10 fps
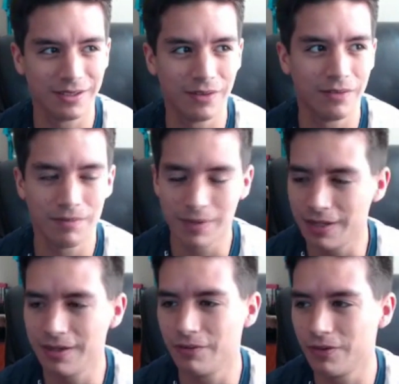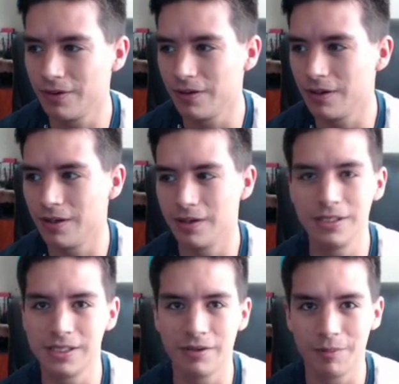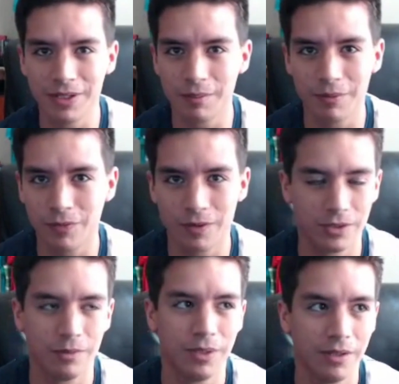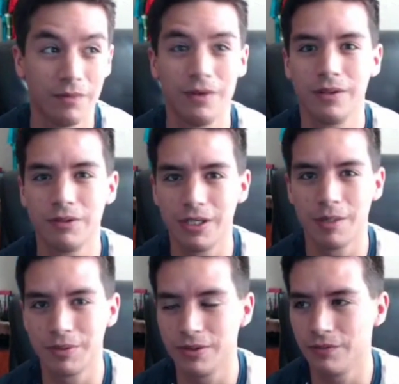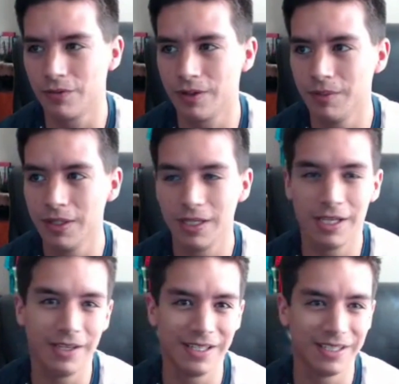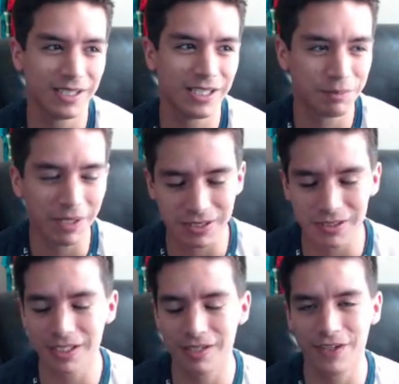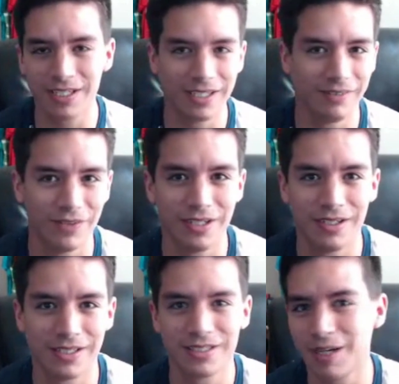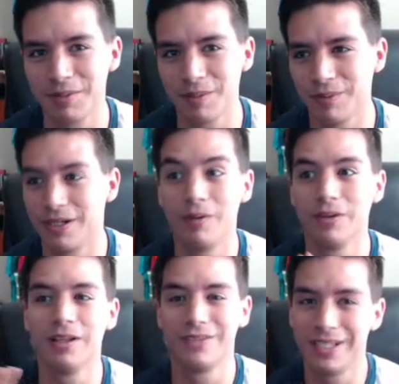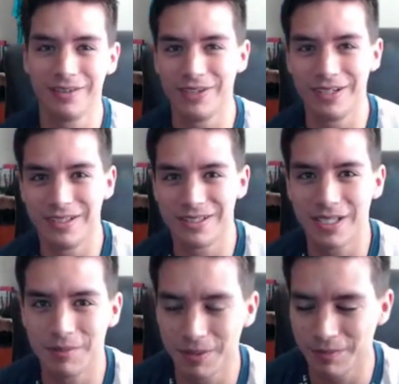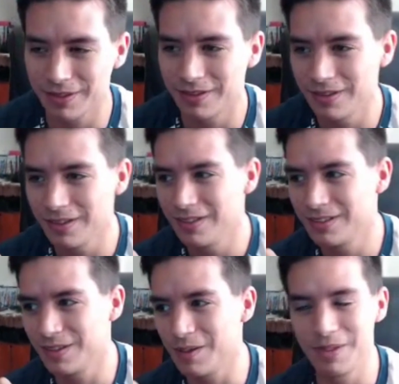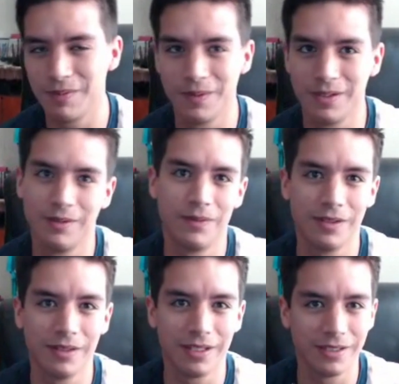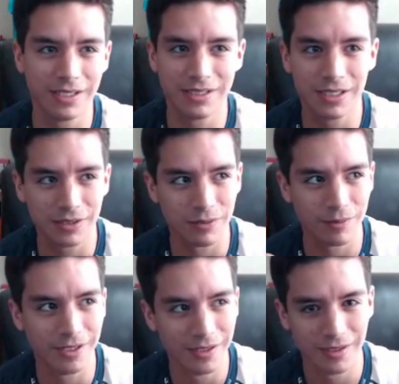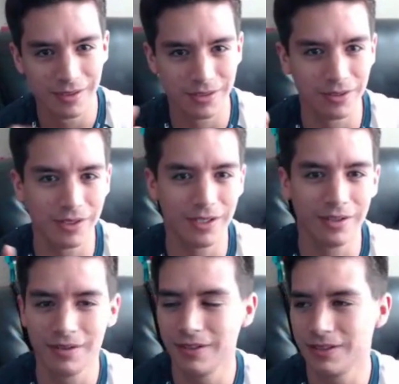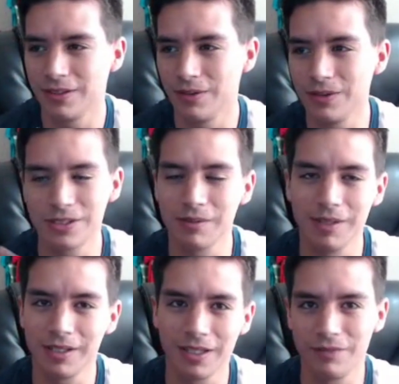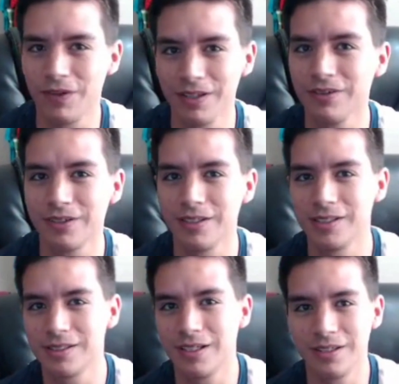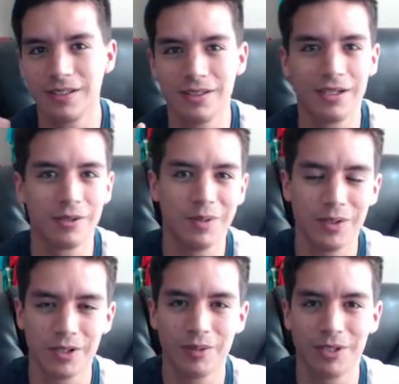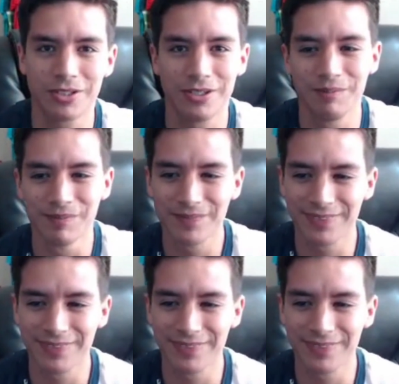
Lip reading: you know, he's never been there before, so it'd be a really great opportunity for him, especially if I get invited as a top 10 player. I would love to get invited as a top 10 player. So that'd be a really like nice change for me. So yeah. So those are some like fun little things I think that I'm gonna be doing on my stream.